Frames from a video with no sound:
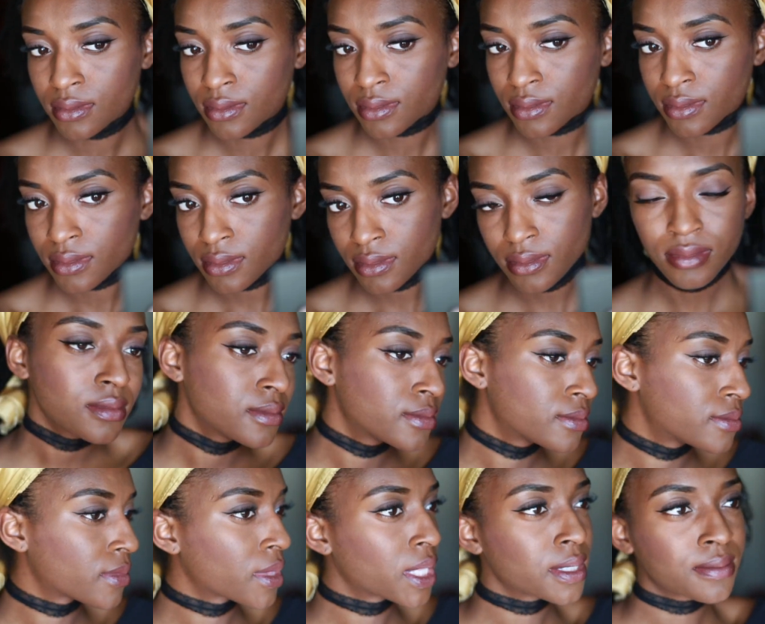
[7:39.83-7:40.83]
And
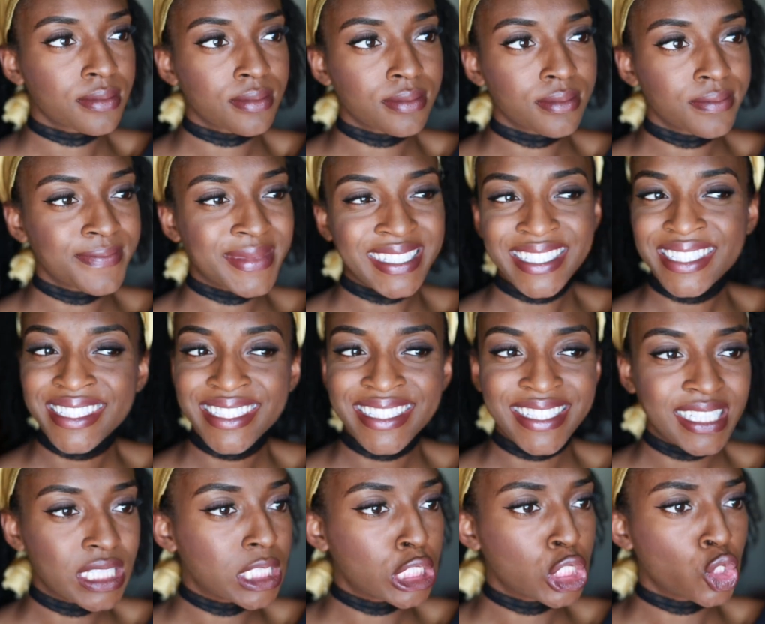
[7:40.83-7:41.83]
then, I didn't
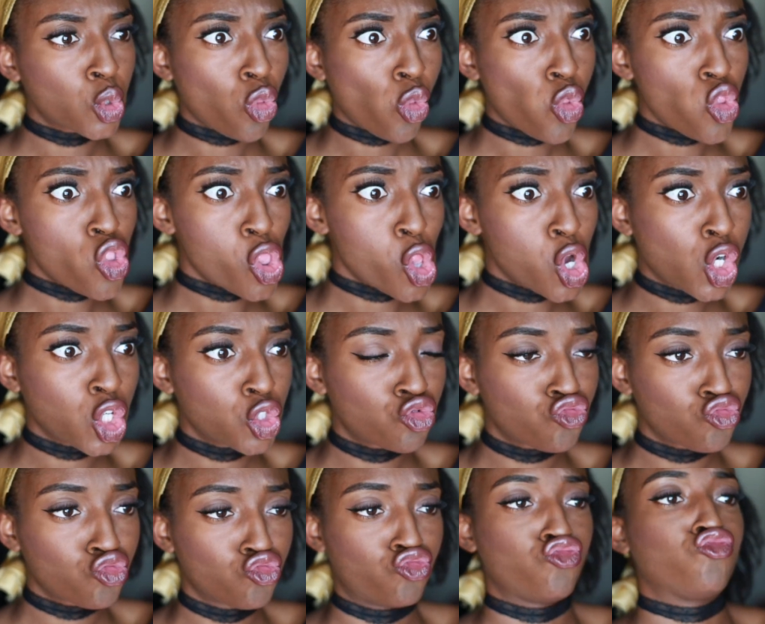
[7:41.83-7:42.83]
show it, but I set my
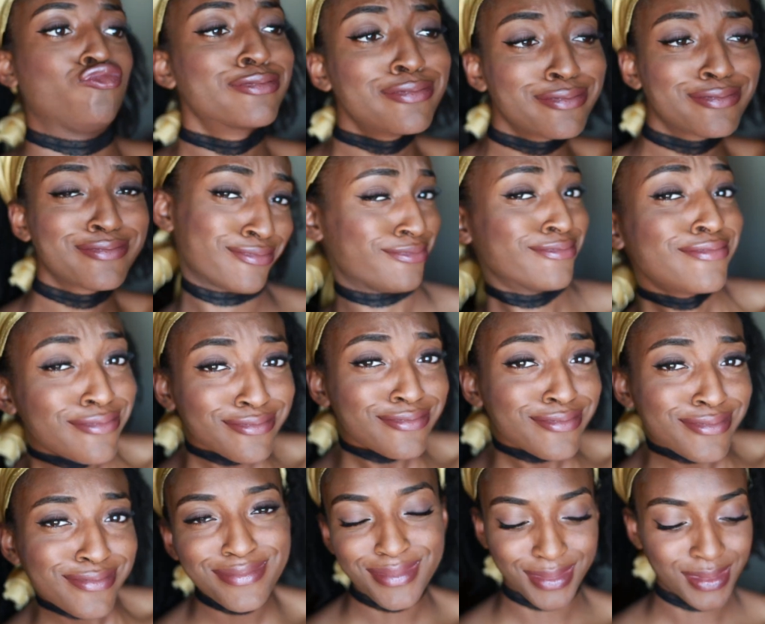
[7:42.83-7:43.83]
face with the
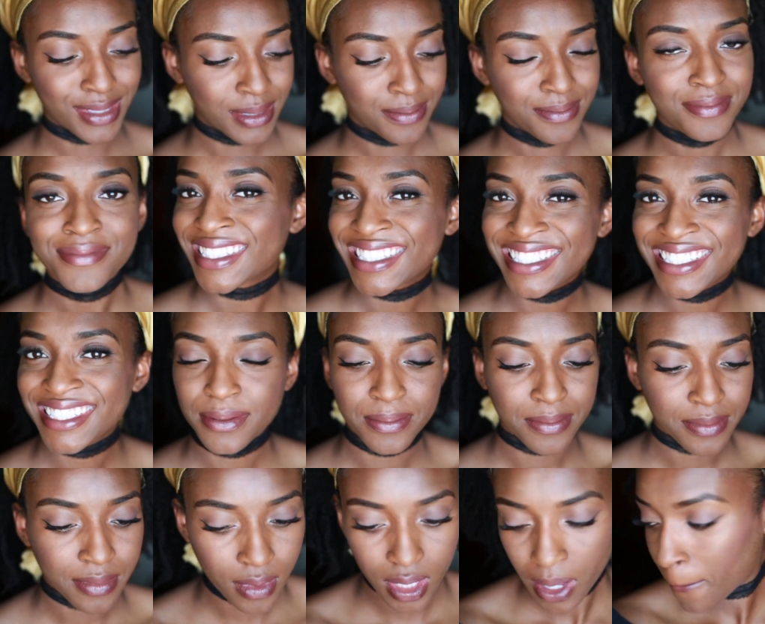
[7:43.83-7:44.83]
NYX Matte
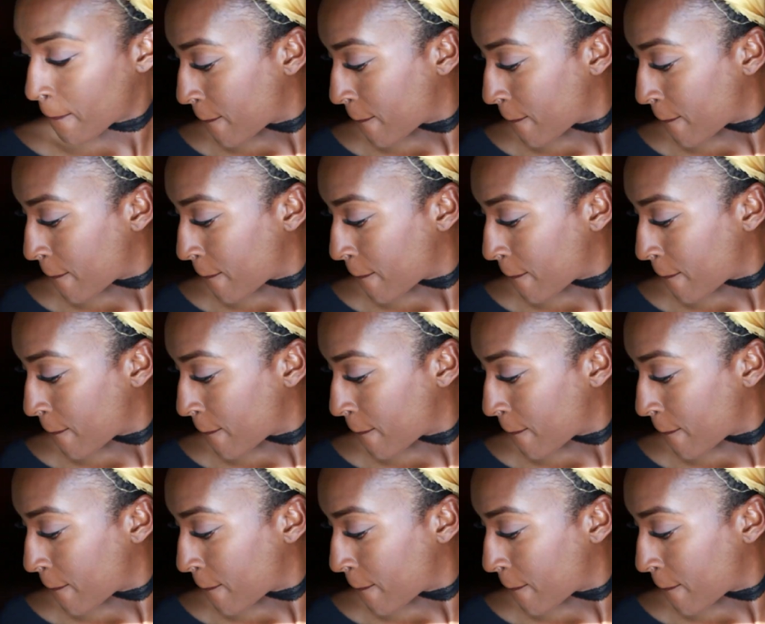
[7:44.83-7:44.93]
Finish